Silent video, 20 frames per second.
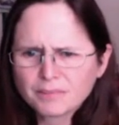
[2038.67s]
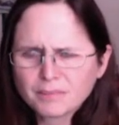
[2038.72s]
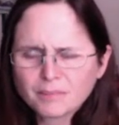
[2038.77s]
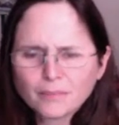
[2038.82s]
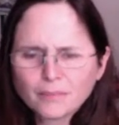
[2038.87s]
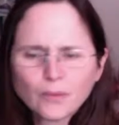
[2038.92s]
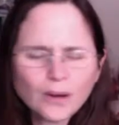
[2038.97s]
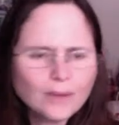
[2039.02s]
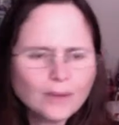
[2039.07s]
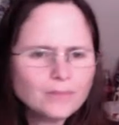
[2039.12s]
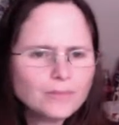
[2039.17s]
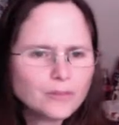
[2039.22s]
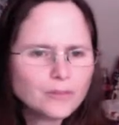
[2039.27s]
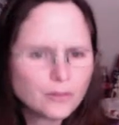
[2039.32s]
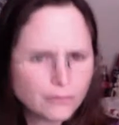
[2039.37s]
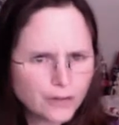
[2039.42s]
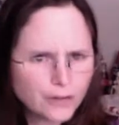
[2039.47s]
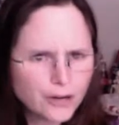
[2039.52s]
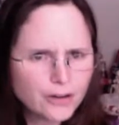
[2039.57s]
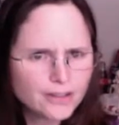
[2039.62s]
well, for
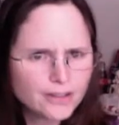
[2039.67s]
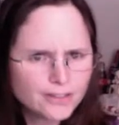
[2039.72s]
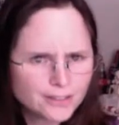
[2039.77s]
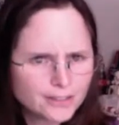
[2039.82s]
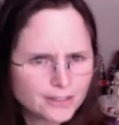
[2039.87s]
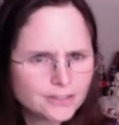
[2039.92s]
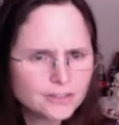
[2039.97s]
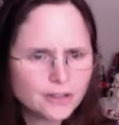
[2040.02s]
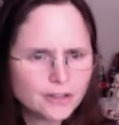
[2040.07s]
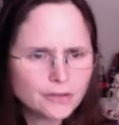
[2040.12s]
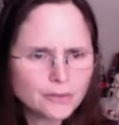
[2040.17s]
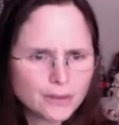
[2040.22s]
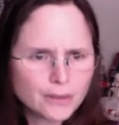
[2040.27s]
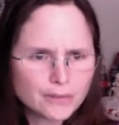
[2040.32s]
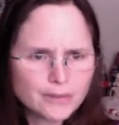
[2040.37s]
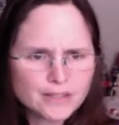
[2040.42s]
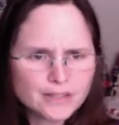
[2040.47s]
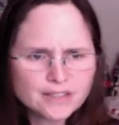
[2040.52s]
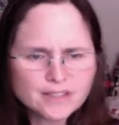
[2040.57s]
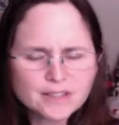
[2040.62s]
various and sundry
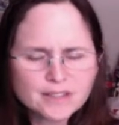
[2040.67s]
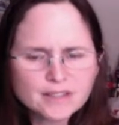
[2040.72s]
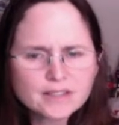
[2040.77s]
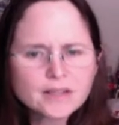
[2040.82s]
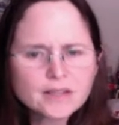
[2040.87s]
reasons.